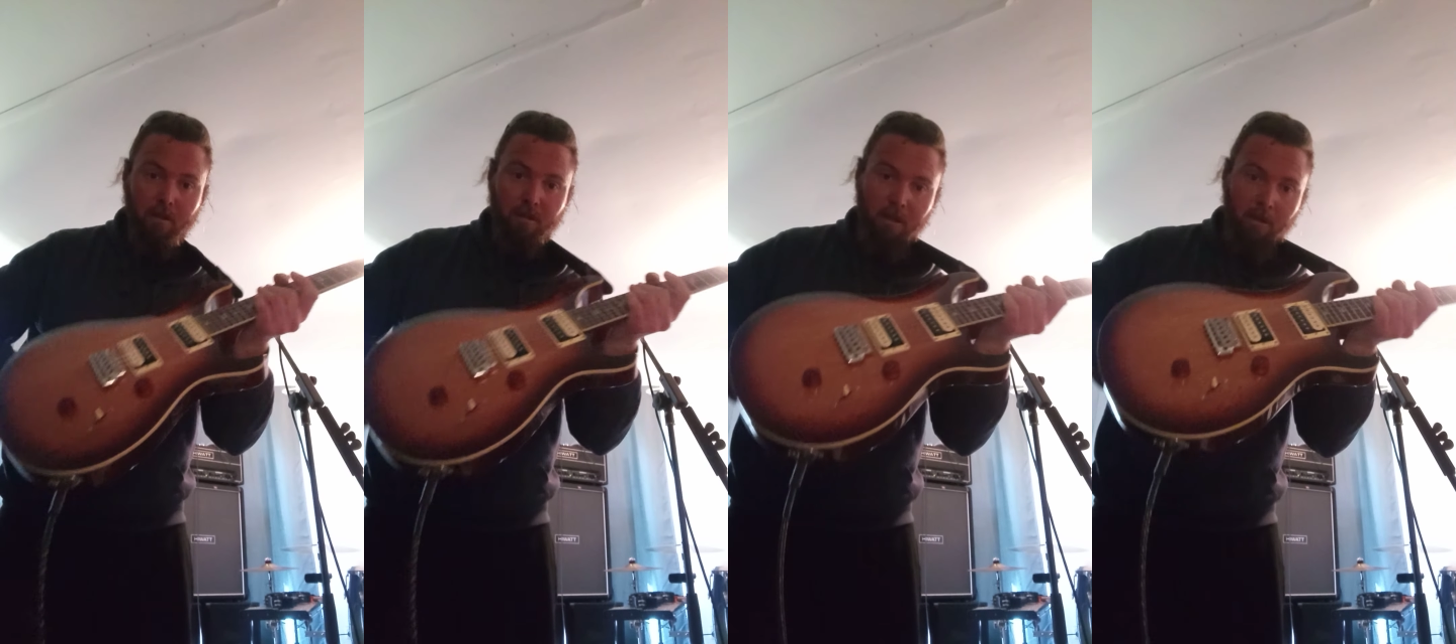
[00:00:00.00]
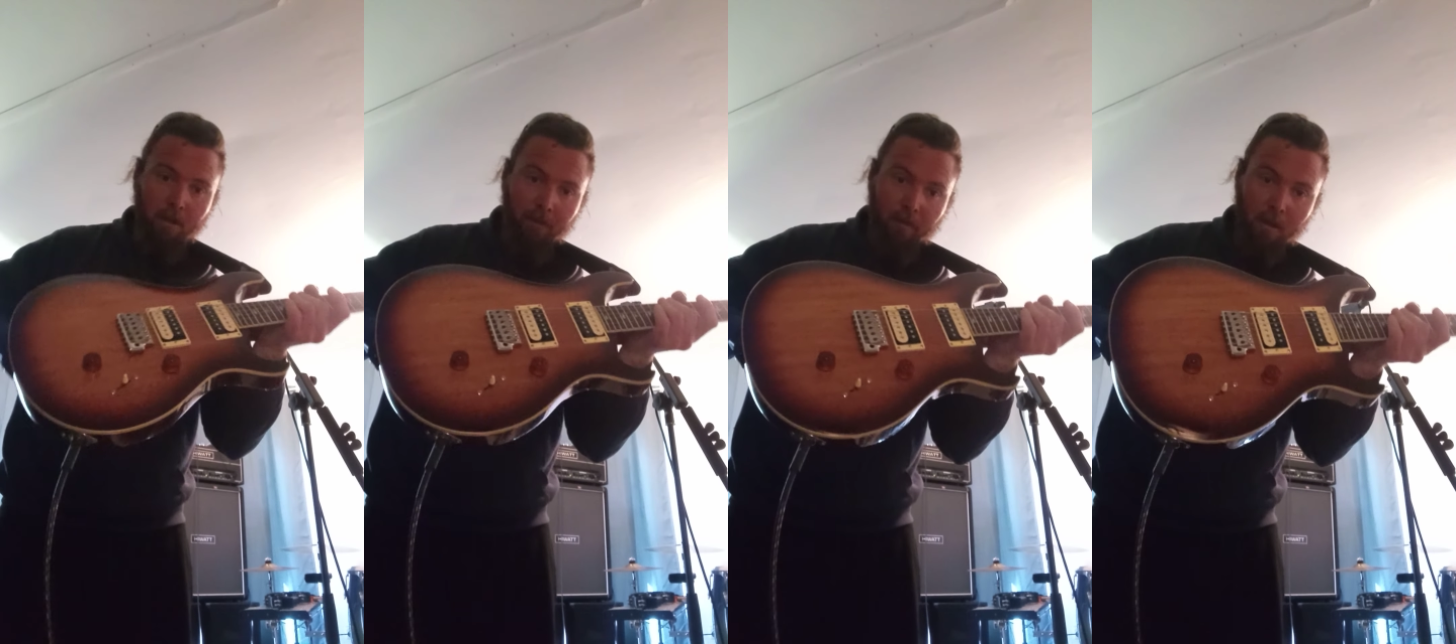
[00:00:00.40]
So
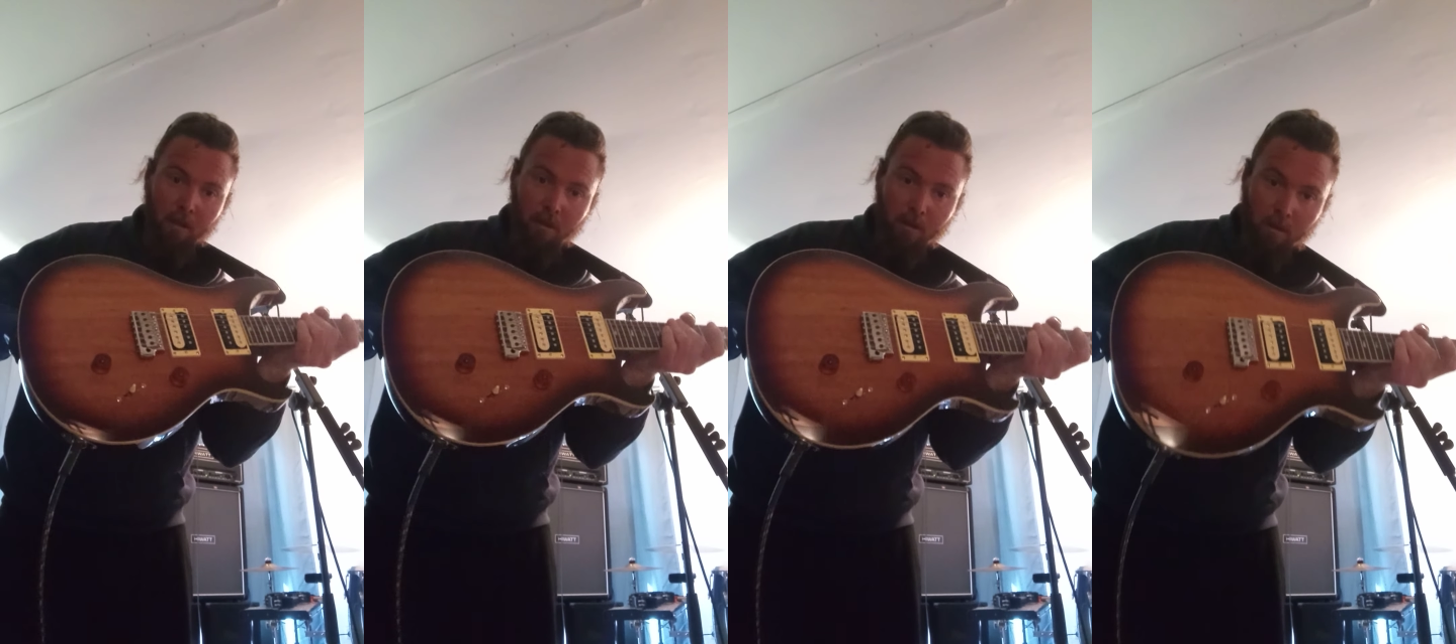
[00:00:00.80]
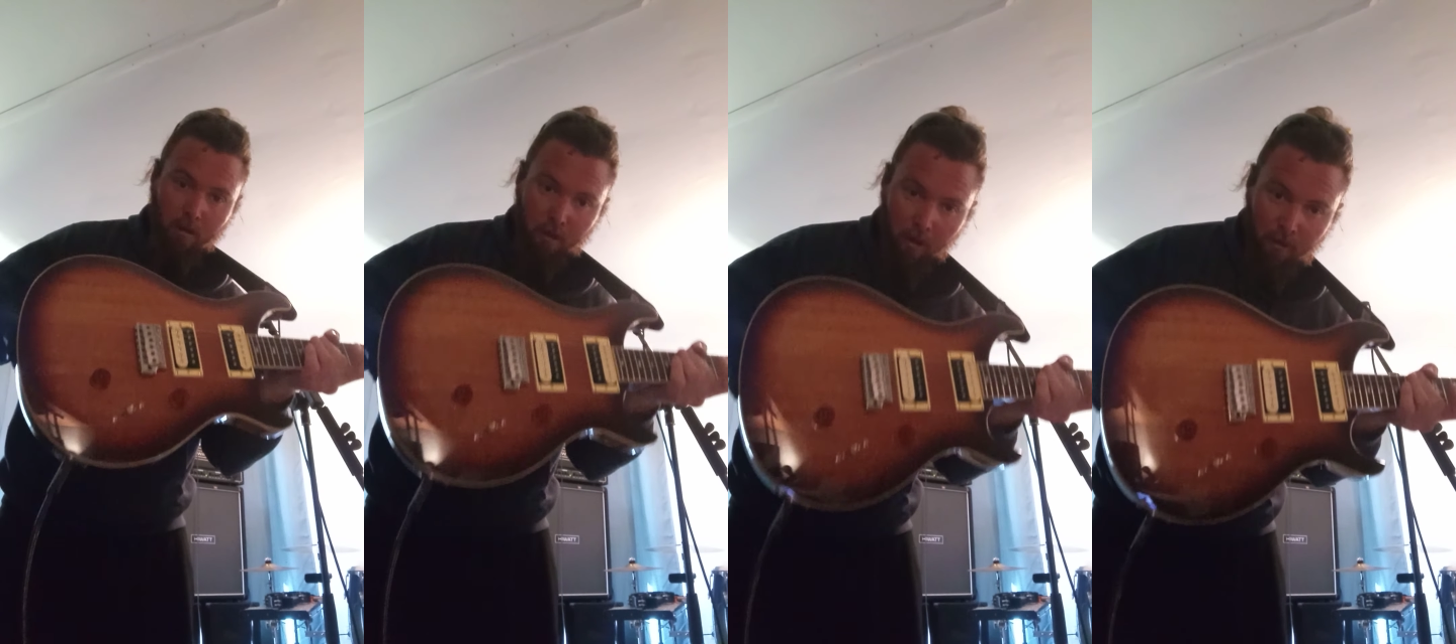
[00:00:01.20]
if
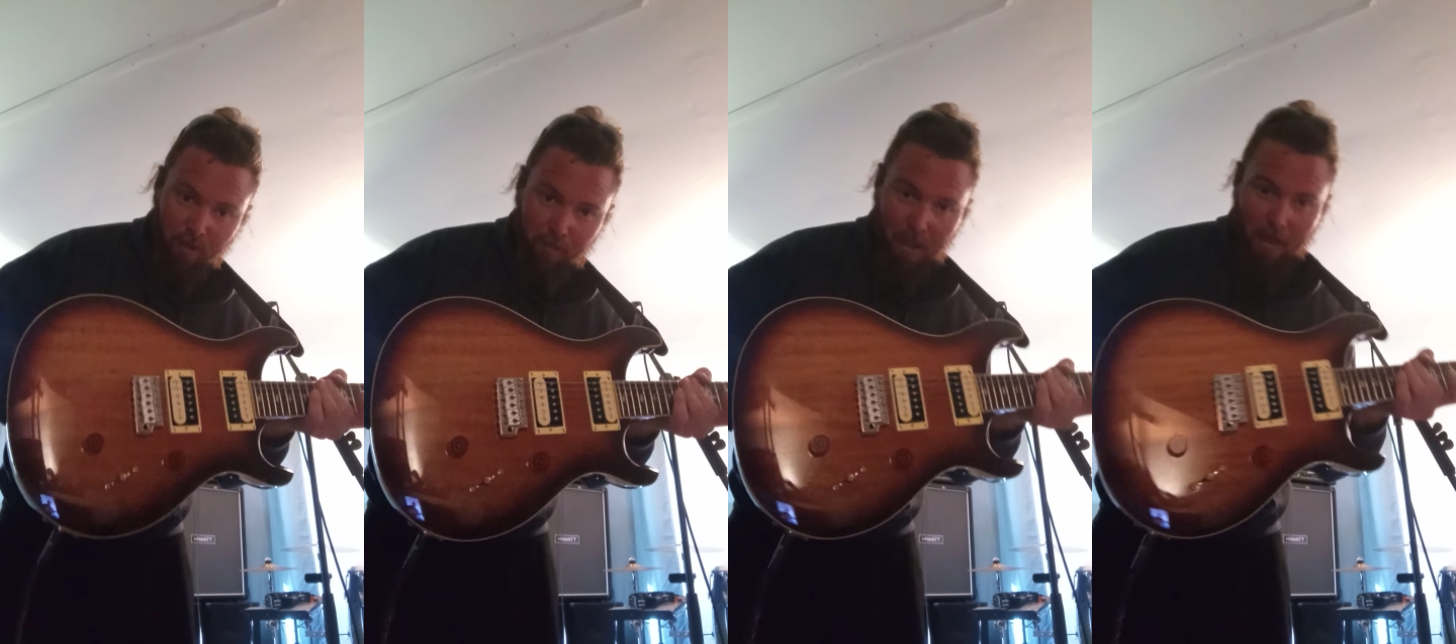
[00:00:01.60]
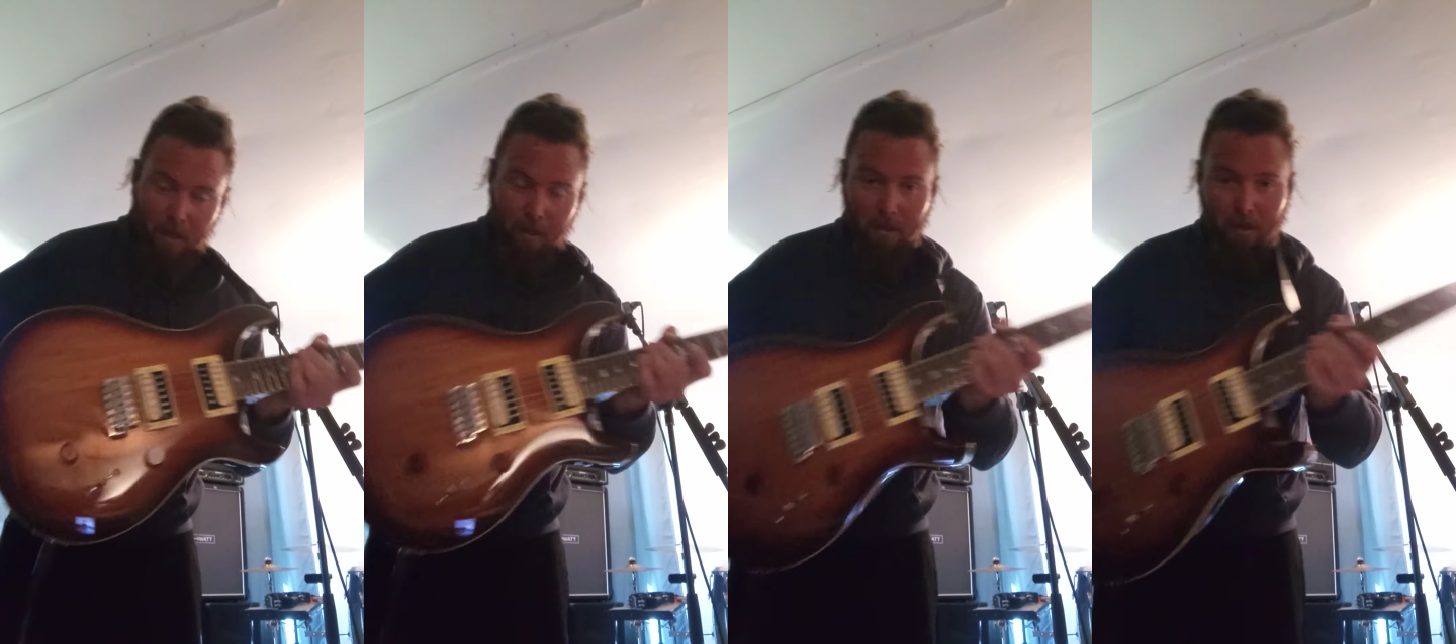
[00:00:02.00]
you're
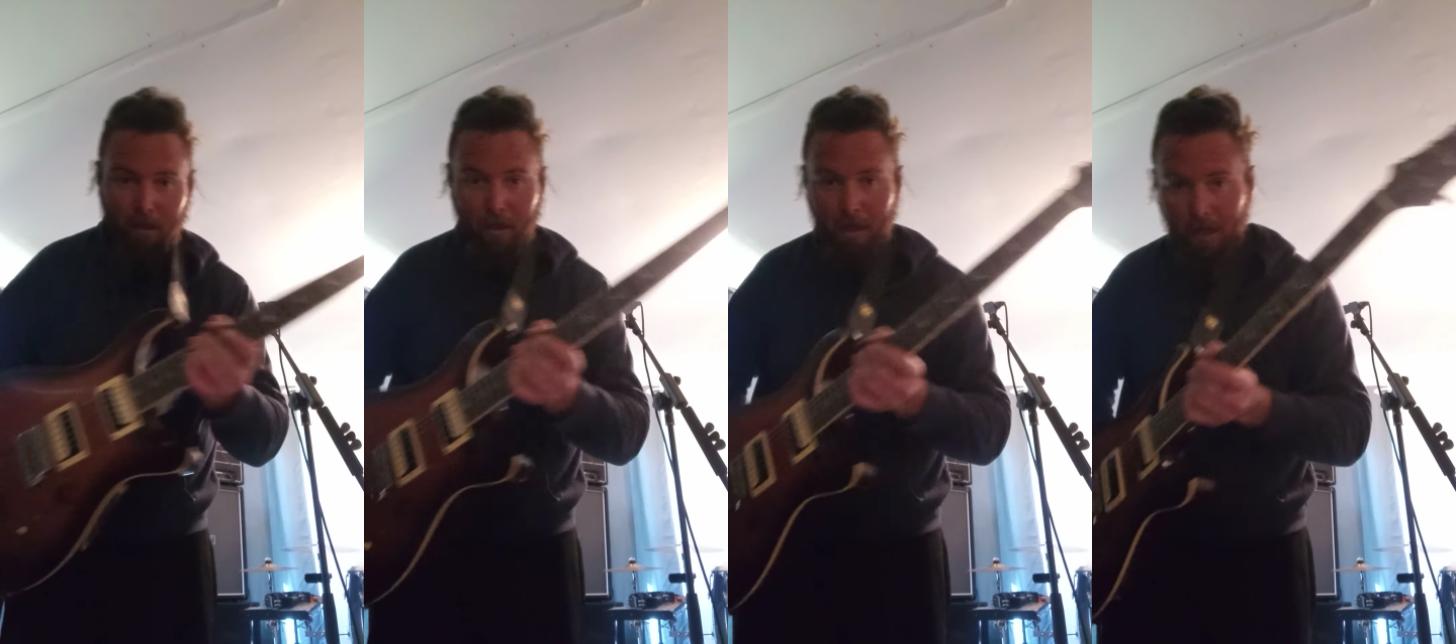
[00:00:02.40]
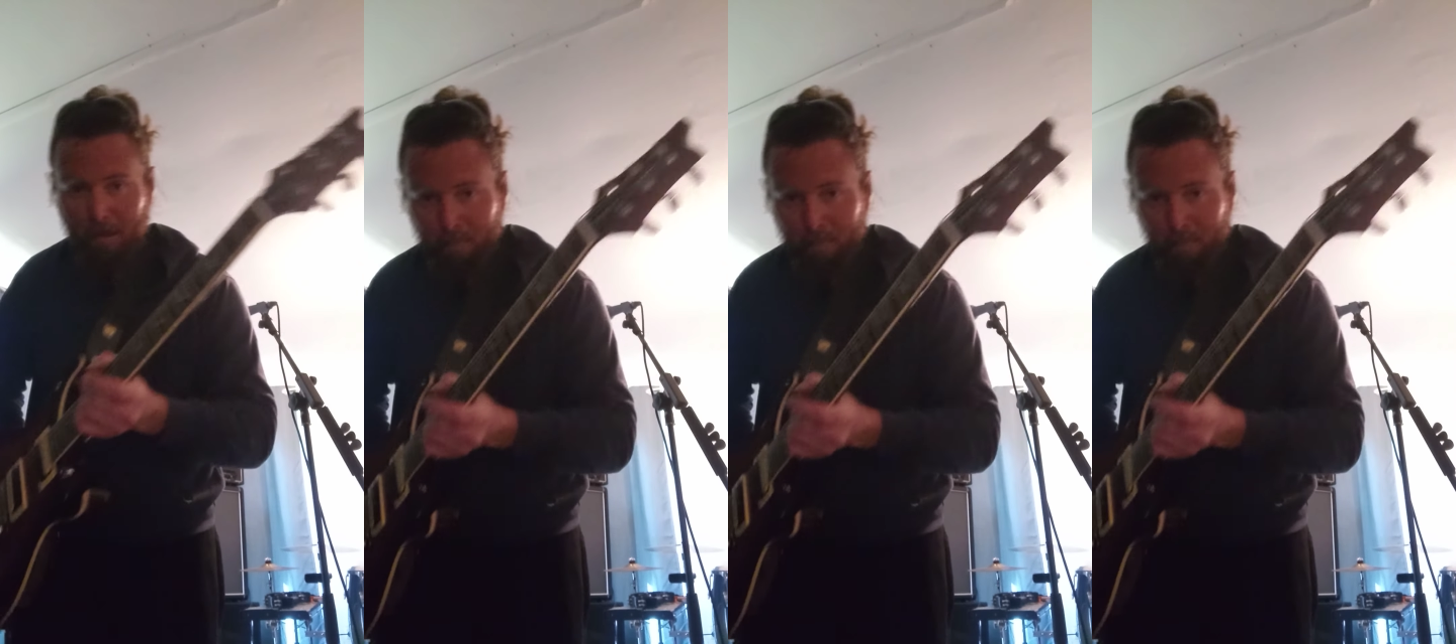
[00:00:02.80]
contemplating getting a